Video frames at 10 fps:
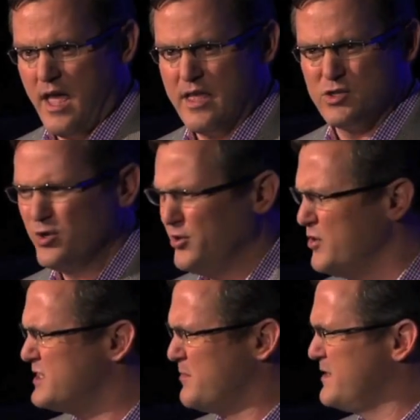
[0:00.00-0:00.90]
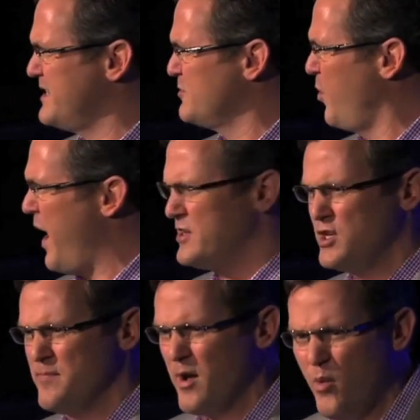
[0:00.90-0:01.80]
And Shula looks at him and says, well, why'd you
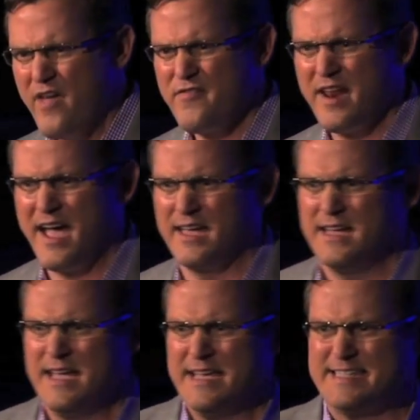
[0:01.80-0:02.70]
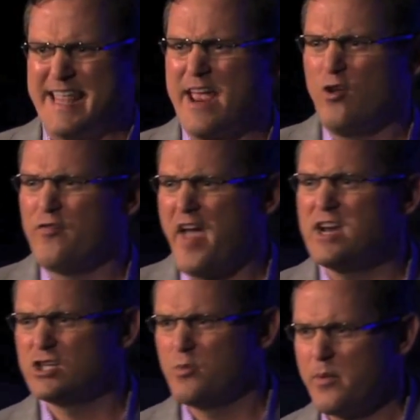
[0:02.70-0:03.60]
give my wife and I a stand
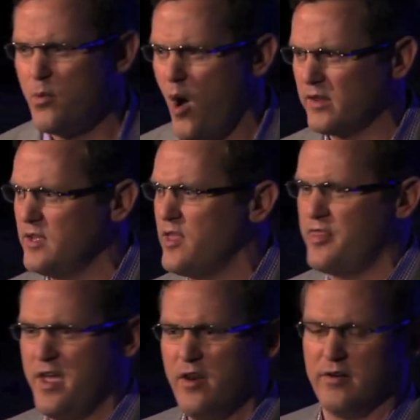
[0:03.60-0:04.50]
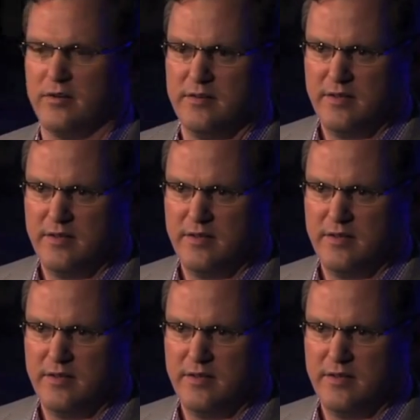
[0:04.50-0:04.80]
ovation when we walked in the theater?